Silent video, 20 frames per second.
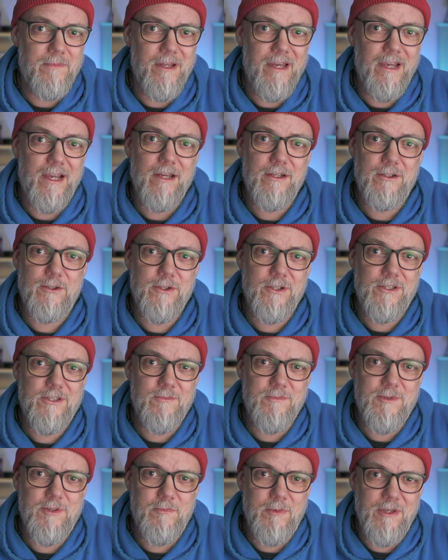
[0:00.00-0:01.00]
like I'd cook
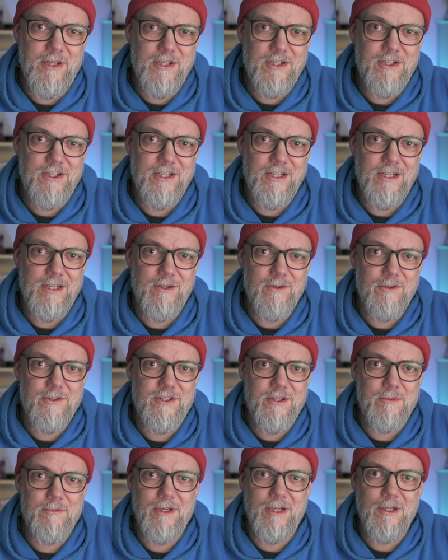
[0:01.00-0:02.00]
some spinach in it or
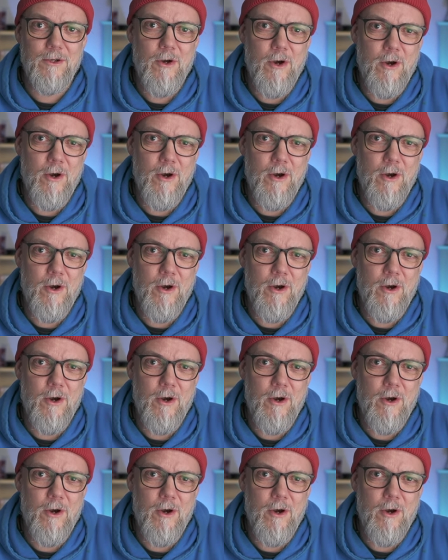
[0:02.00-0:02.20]
something and